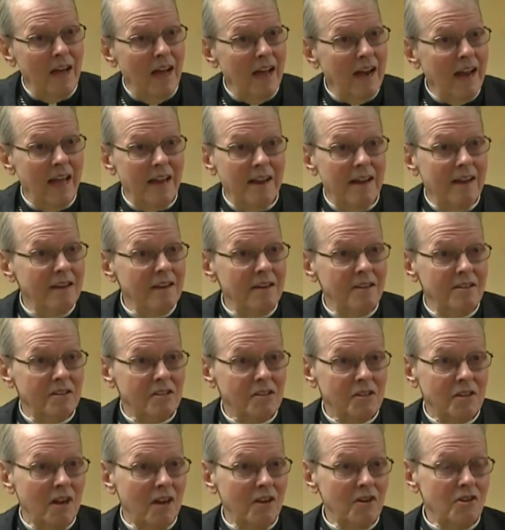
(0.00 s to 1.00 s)
not had any
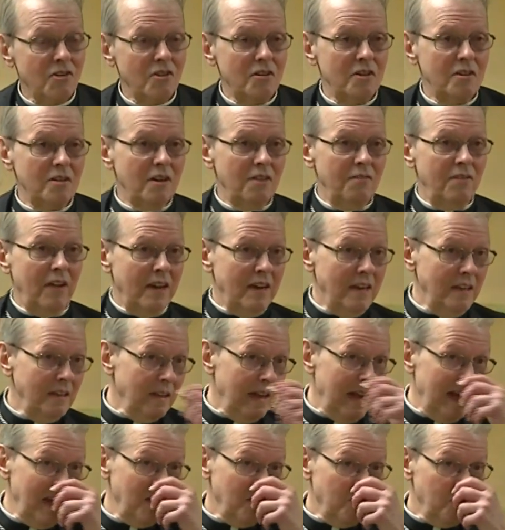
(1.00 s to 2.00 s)
discussion of any
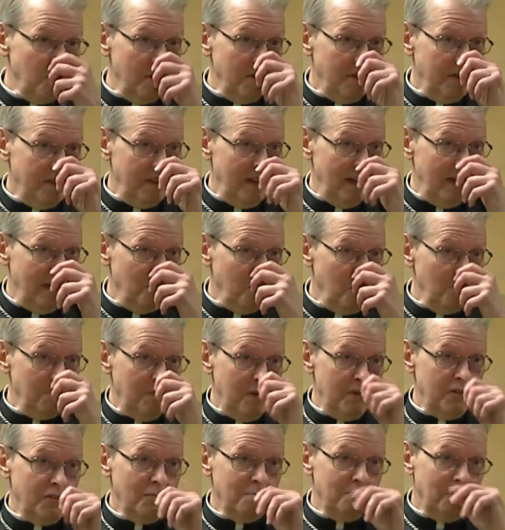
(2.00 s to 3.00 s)
length with, uh, with
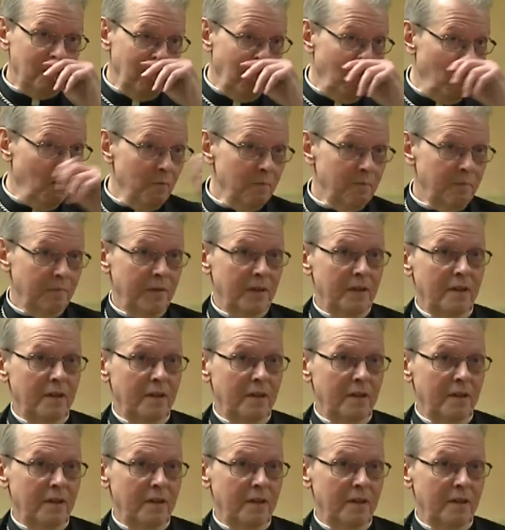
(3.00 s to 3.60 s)
Bishop Malone.